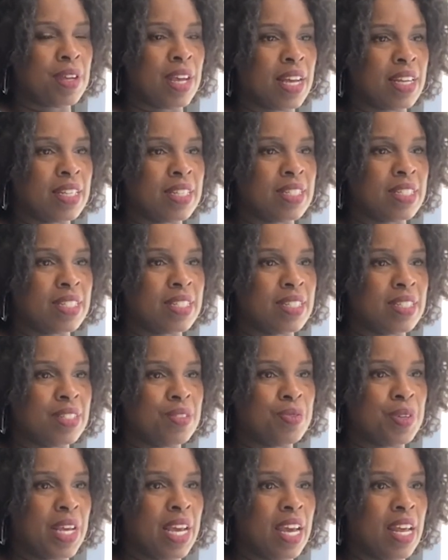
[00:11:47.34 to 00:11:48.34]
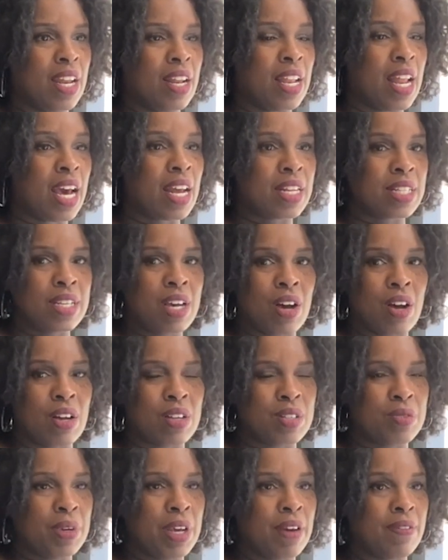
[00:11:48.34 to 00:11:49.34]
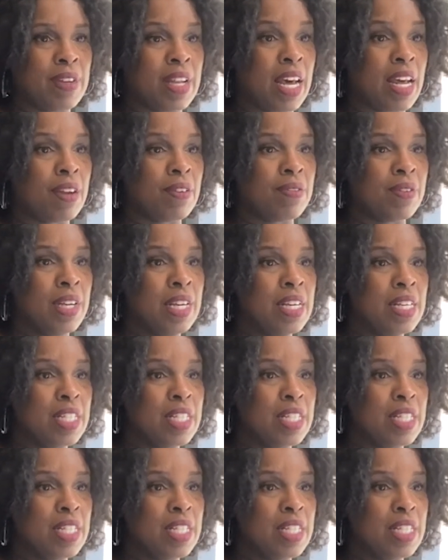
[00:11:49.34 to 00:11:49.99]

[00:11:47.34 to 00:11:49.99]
i just we had a lot of talks we have a lot of